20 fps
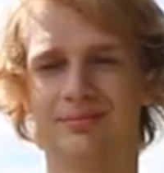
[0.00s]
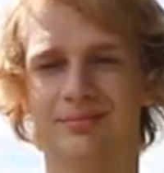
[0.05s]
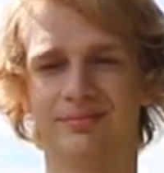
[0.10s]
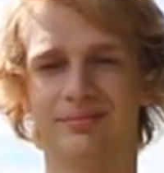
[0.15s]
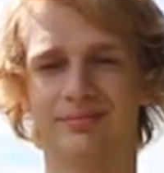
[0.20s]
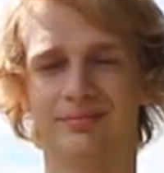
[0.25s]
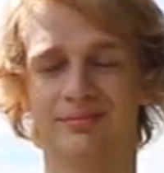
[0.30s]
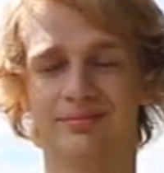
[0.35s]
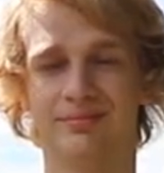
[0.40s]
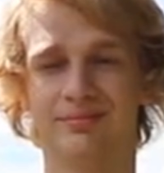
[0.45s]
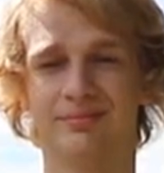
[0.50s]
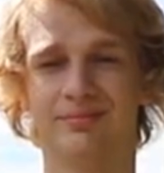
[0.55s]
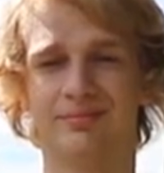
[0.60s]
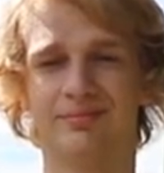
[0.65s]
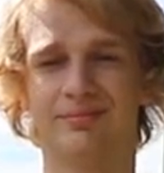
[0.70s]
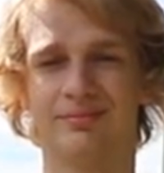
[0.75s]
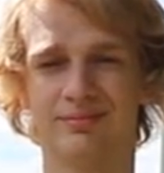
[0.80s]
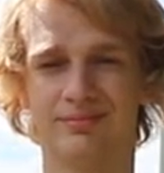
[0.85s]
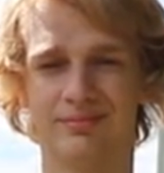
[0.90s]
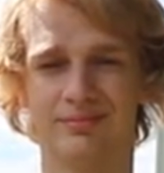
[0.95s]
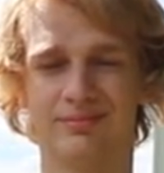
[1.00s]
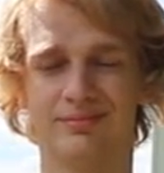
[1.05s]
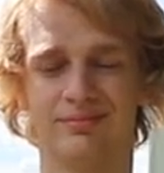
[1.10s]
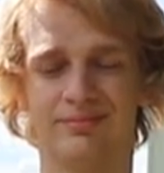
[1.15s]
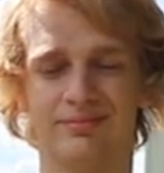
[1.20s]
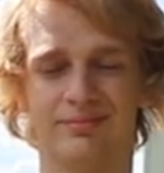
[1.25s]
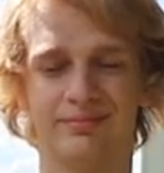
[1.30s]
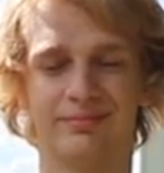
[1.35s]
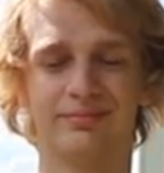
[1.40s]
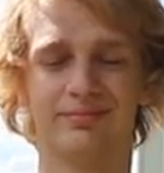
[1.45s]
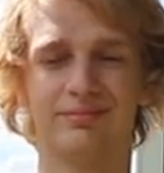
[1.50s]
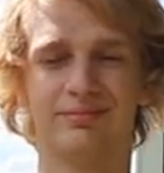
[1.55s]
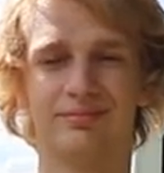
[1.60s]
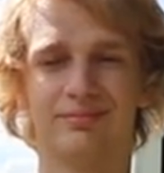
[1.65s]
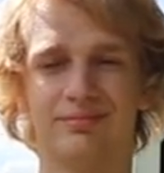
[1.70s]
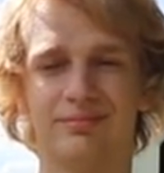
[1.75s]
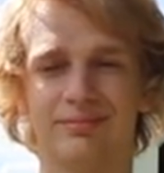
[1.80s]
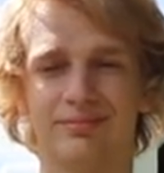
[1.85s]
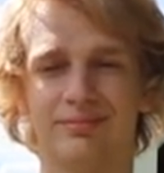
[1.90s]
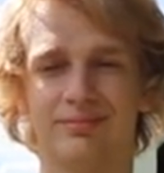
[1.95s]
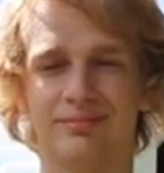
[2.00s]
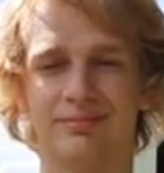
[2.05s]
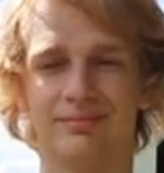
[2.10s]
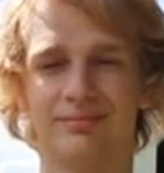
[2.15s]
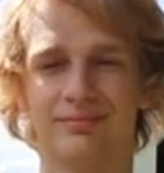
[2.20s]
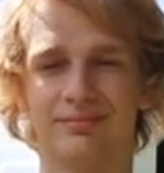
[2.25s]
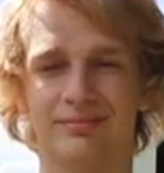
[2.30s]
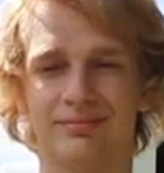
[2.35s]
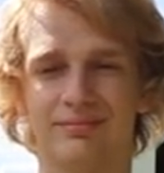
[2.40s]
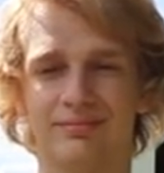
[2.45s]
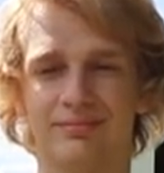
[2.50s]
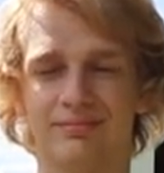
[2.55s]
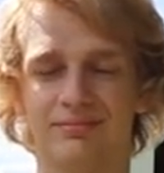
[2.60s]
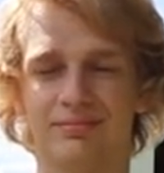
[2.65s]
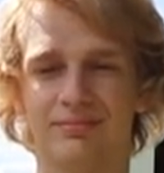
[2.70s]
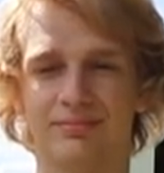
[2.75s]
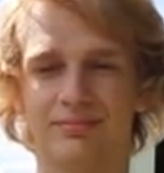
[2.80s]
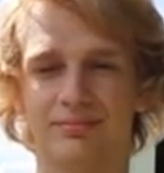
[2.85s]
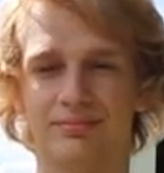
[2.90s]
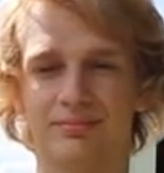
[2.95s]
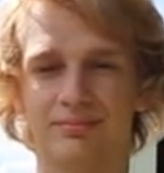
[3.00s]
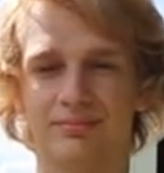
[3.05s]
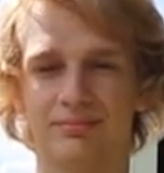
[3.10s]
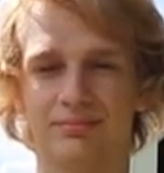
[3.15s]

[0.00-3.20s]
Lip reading: (silent)